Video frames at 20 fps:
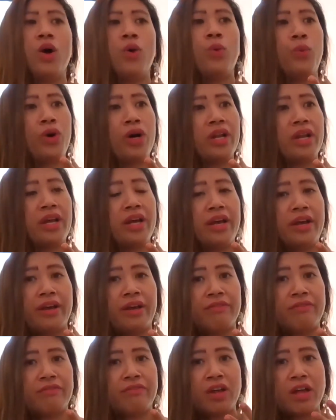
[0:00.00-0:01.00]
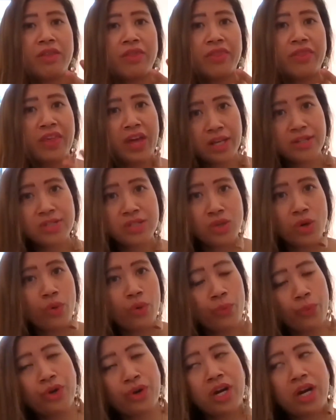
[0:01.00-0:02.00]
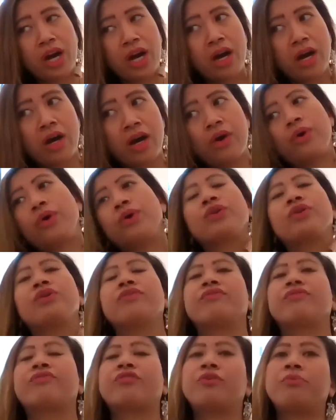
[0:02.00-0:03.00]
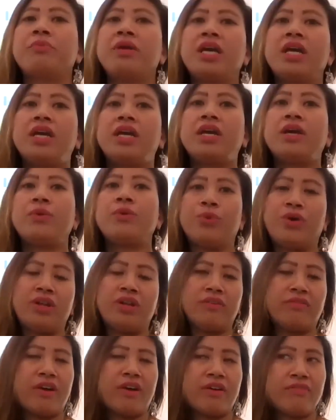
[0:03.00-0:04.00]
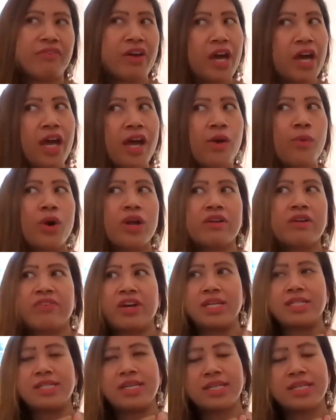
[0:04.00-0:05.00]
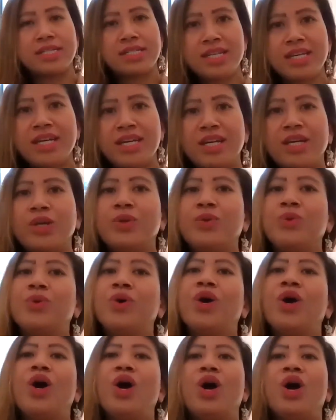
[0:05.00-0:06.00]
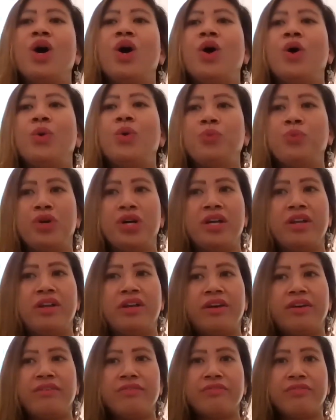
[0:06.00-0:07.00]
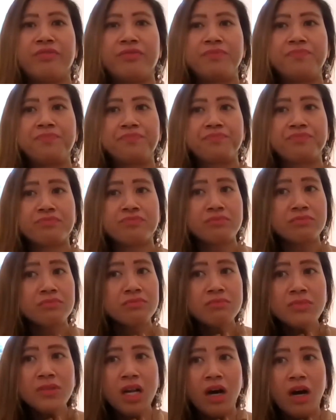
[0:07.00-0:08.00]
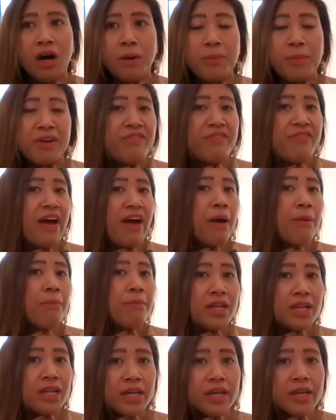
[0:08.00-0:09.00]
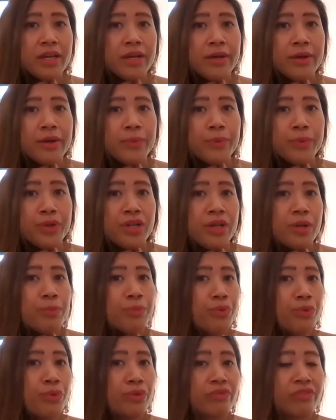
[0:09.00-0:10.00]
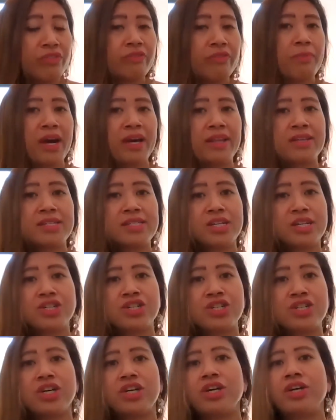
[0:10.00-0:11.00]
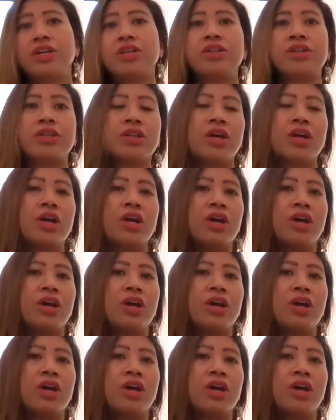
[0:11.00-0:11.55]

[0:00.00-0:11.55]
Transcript: What if things don't work out for me? What if I fail? What if I succeed? What if uh, my family wouldn't approve of my decision?